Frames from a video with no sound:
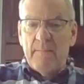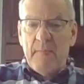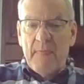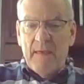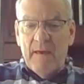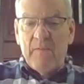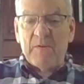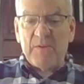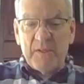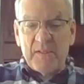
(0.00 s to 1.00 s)
it
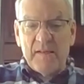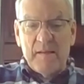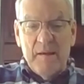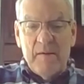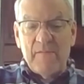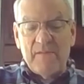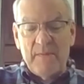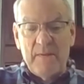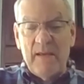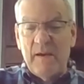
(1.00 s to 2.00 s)
was just, to
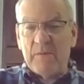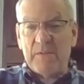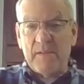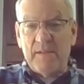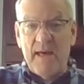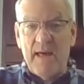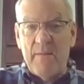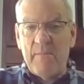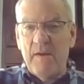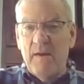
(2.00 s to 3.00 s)
me, it was the
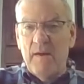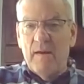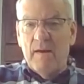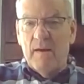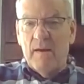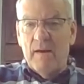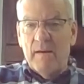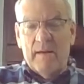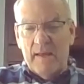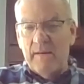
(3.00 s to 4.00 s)
time,
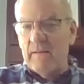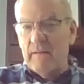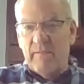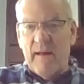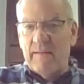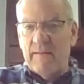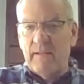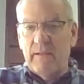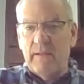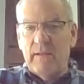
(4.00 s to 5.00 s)
again, the
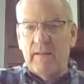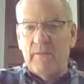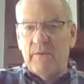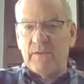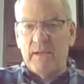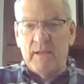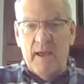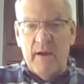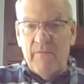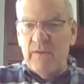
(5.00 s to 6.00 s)
volatility that was
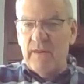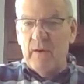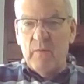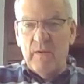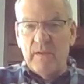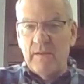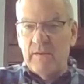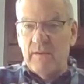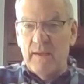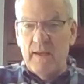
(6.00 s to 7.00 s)
in everything we
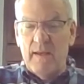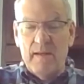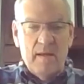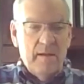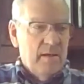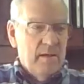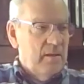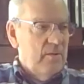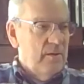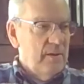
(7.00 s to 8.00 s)
did,
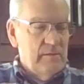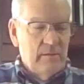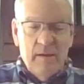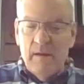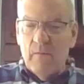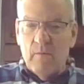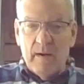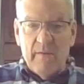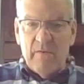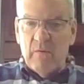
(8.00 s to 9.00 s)
including
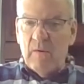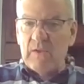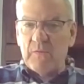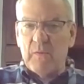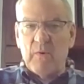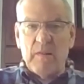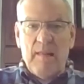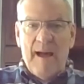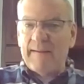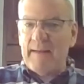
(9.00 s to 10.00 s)
whatever it was we were
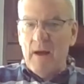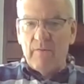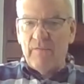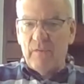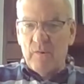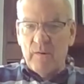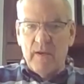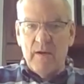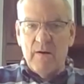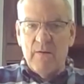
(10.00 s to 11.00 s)
locked down for
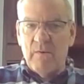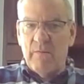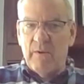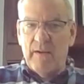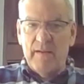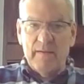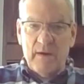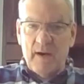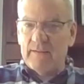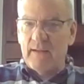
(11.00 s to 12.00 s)
here, where we didn't
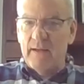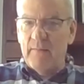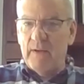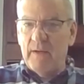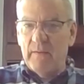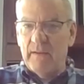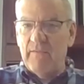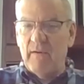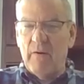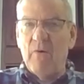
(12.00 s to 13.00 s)
talk to anybody or
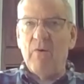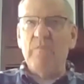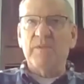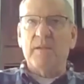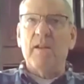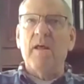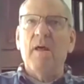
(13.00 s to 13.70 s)
leave our homes. And